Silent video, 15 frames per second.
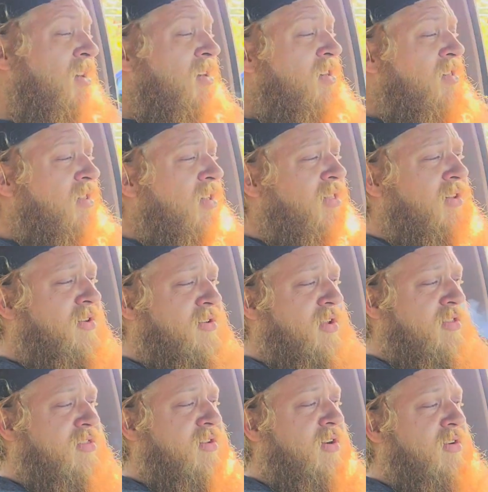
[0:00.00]
Still a little
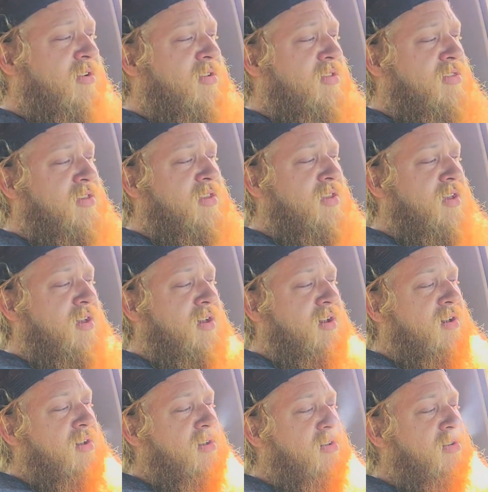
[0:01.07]
concerned because
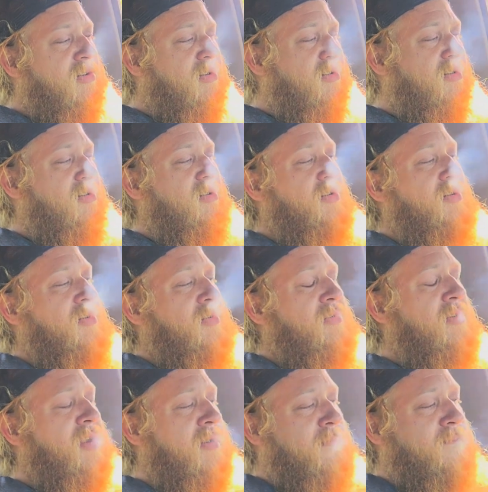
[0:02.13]

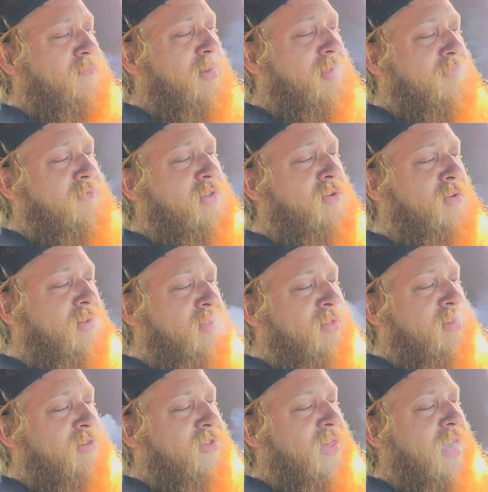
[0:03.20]
when I put fuel in
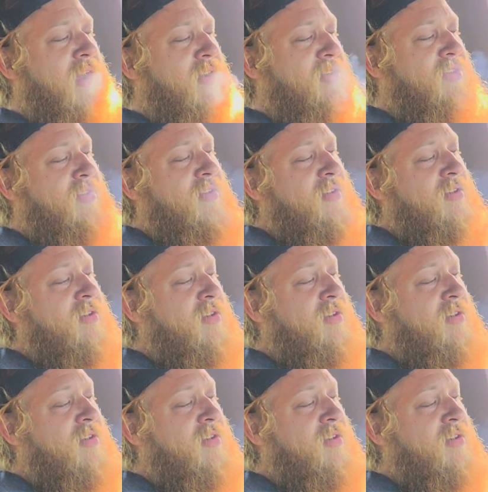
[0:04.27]
this last,